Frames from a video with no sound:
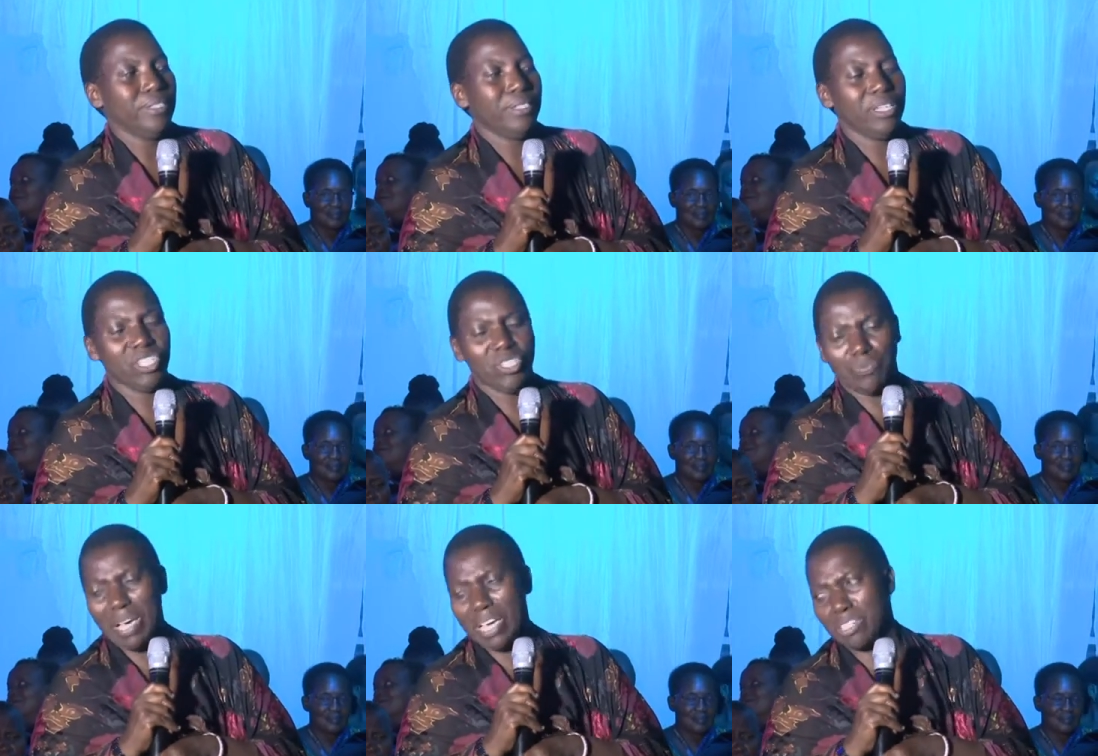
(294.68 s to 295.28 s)

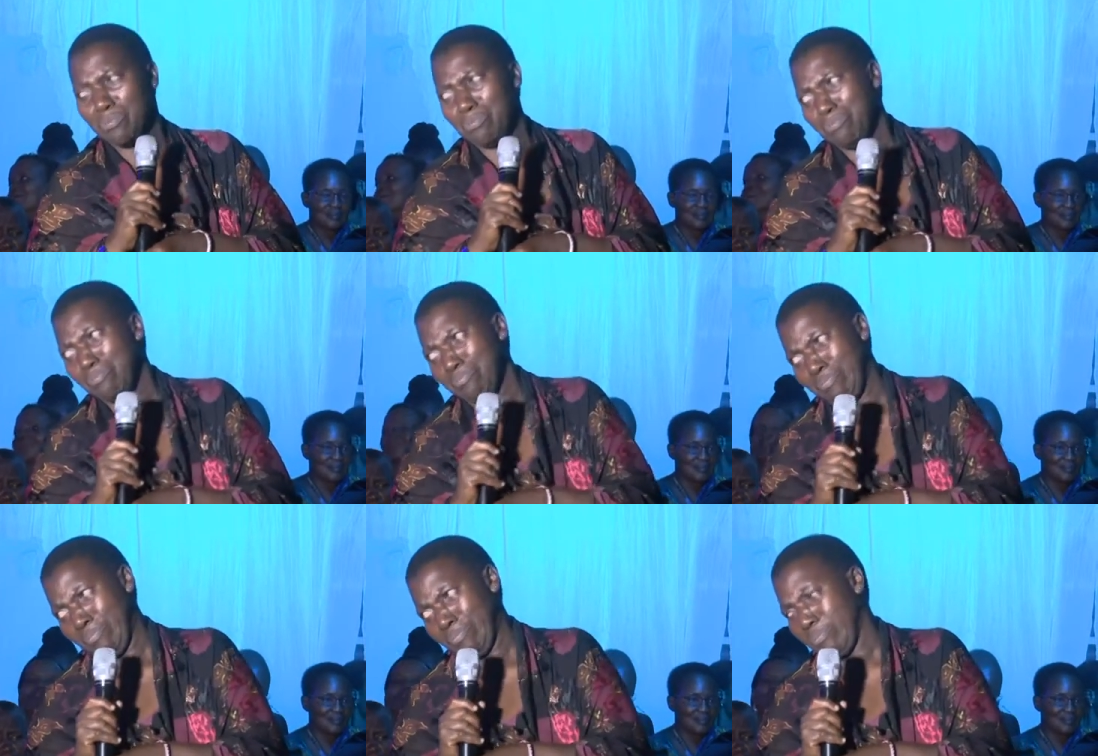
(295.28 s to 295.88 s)
Speaker 1: despite
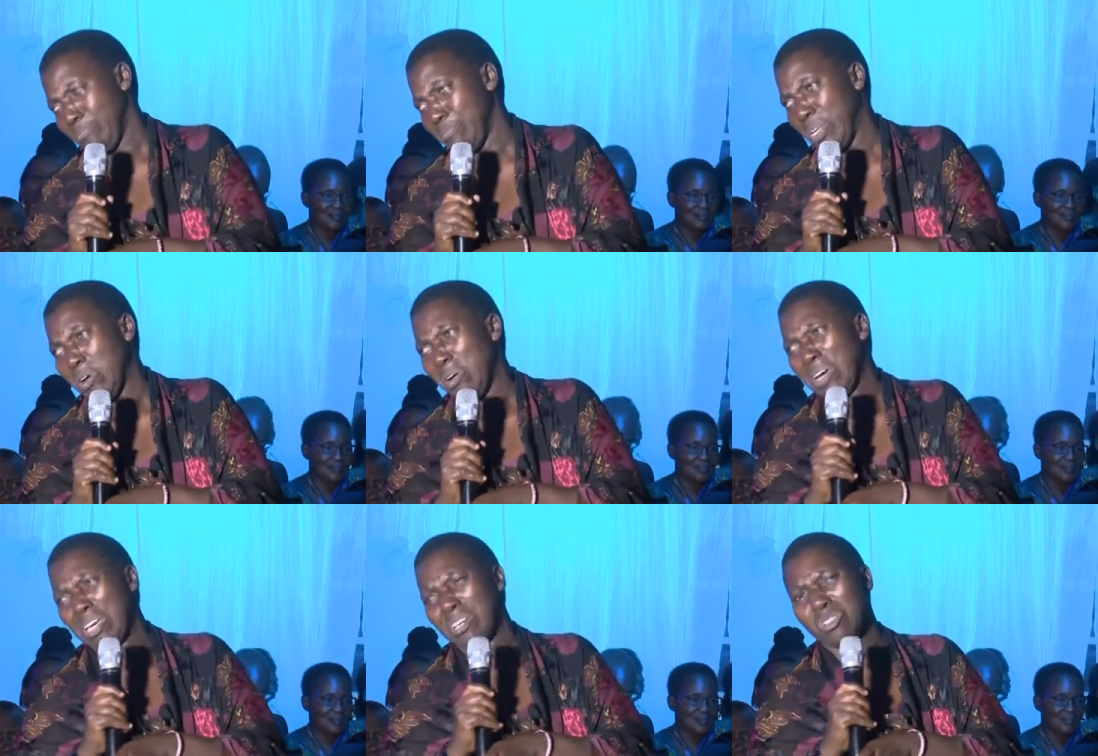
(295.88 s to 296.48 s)

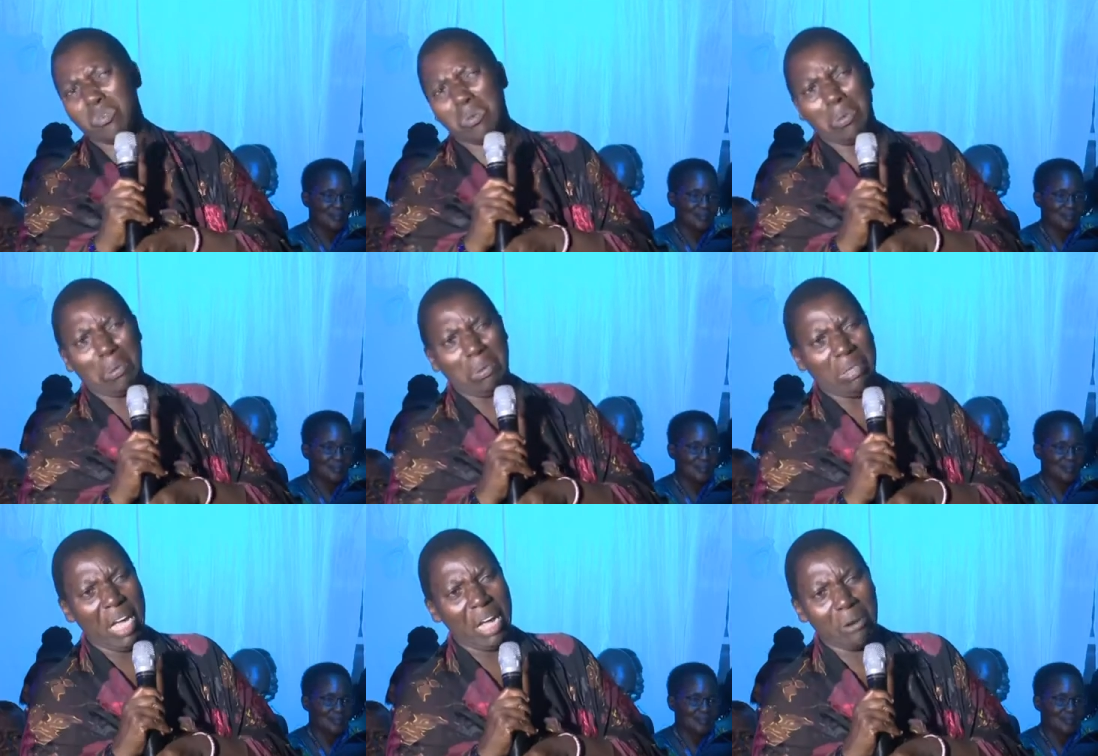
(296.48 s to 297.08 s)
belonging
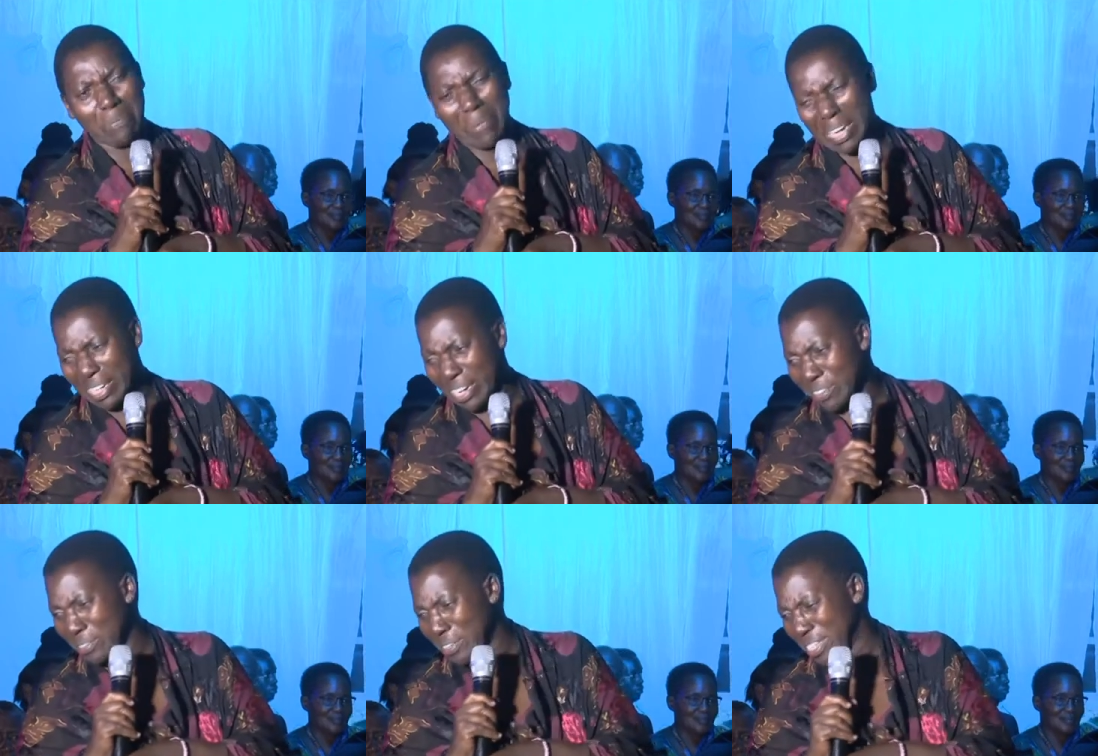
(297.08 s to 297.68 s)
to the Roman
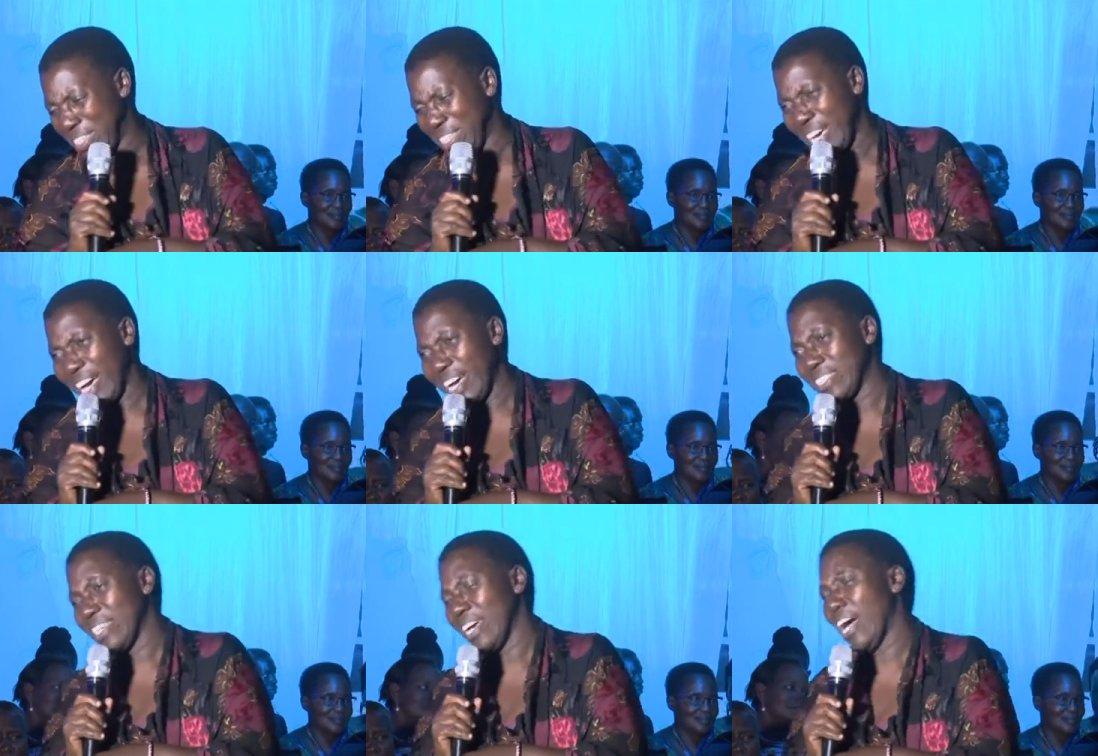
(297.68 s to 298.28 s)
Catholic
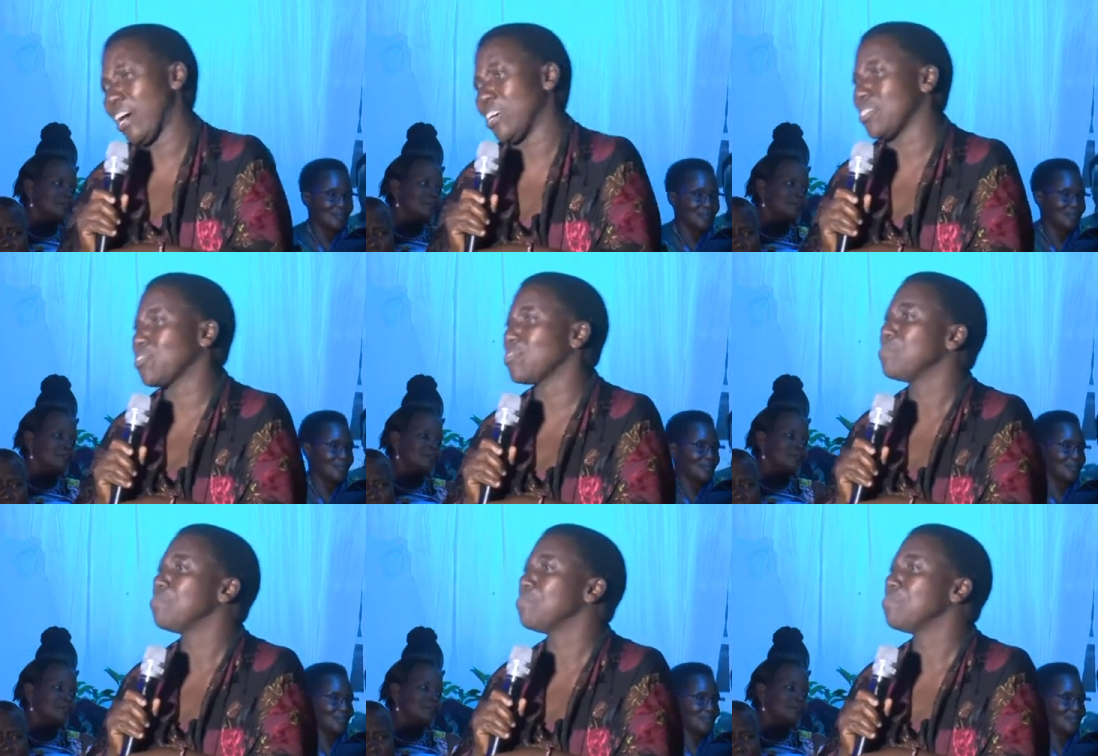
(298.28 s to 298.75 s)
Church has